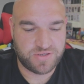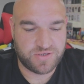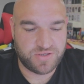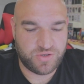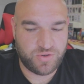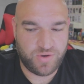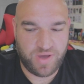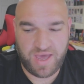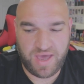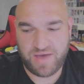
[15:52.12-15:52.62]

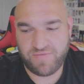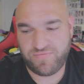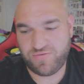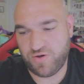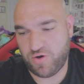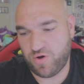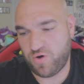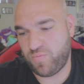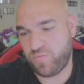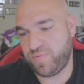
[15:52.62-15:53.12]
you have
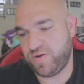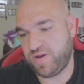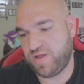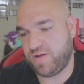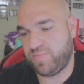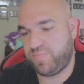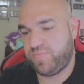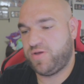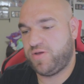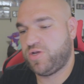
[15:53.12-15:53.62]
to open
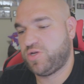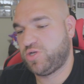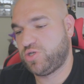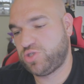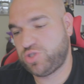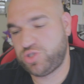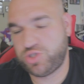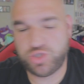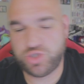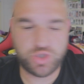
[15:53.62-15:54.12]
up
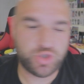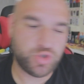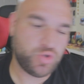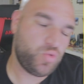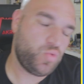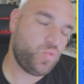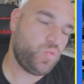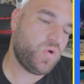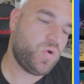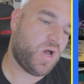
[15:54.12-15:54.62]

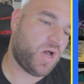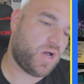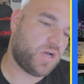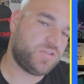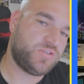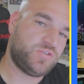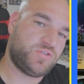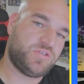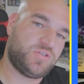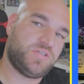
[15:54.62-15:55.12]

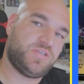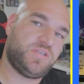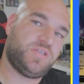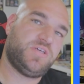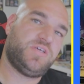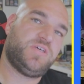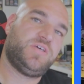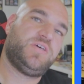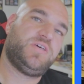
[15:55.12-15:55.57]
200